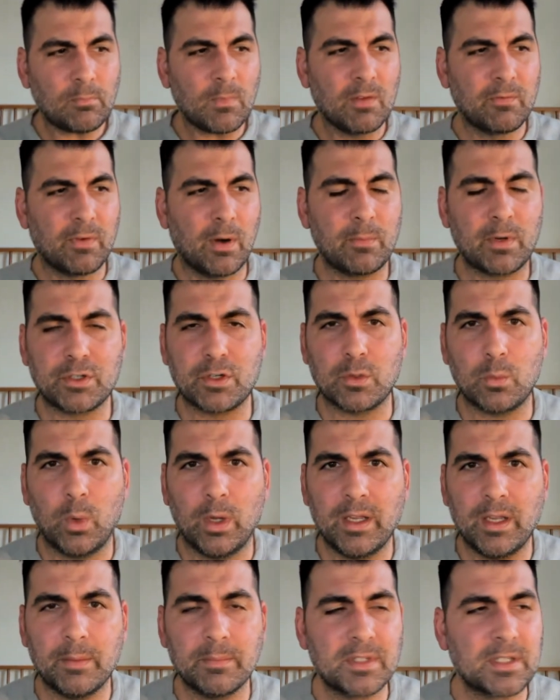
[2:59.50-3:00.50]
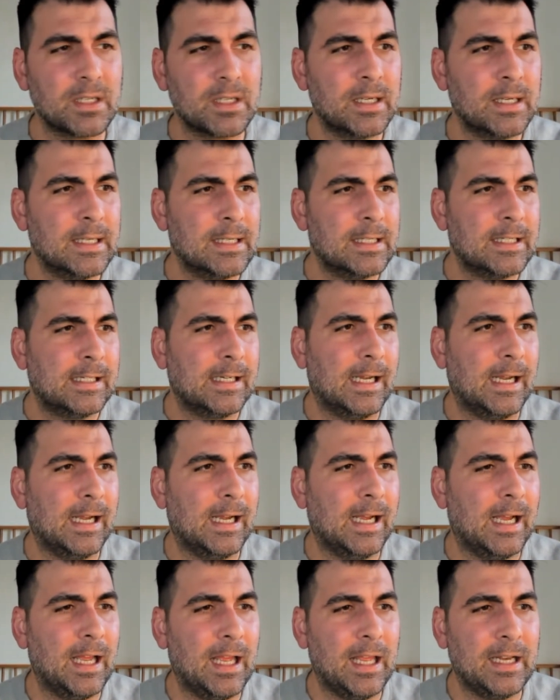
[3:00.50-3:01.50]
from Richard Williams.
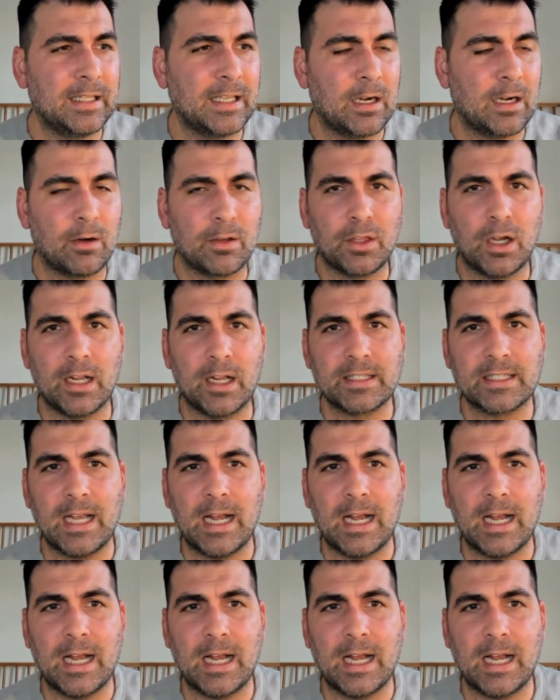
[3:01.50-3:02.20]
And get our thoughts